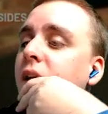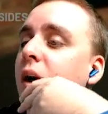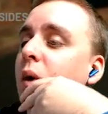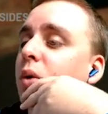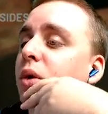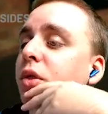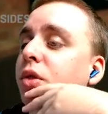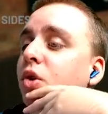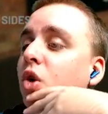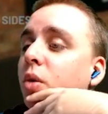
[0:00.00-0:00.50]
I
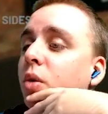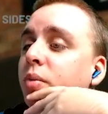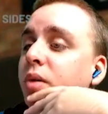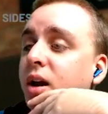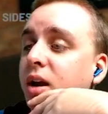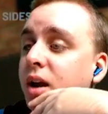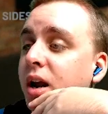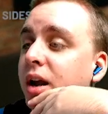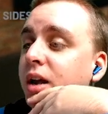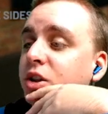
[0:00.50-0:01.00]
would throw a
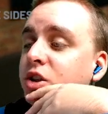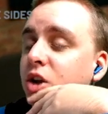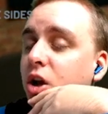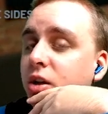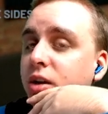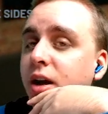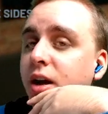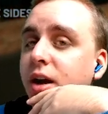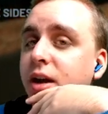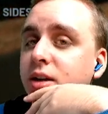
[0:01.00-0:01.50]
pick in
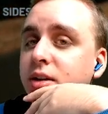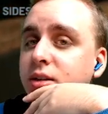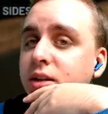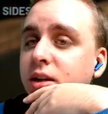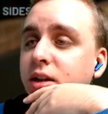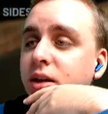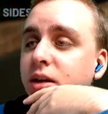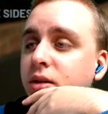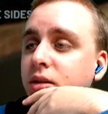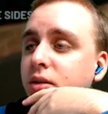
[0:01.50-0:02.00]
NHL
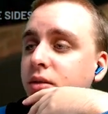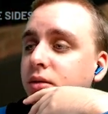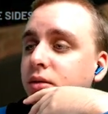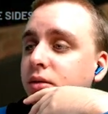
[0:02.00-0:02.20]
19.